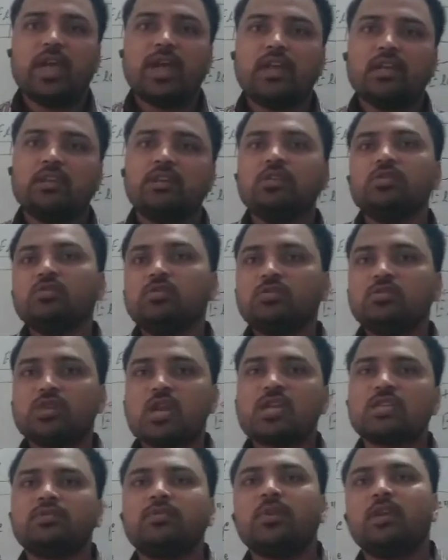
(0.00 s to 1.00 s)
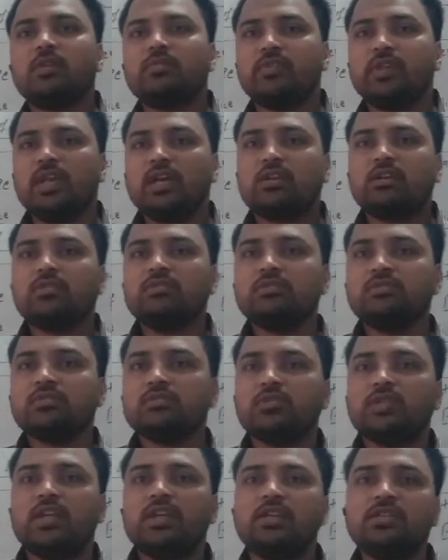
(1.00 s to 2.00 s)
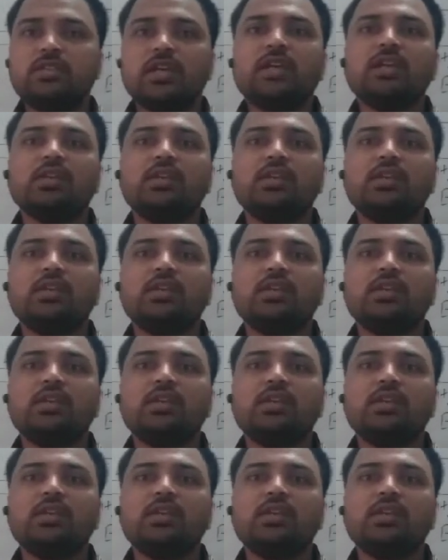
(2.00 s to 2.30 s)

and due to transfer of electrons there is an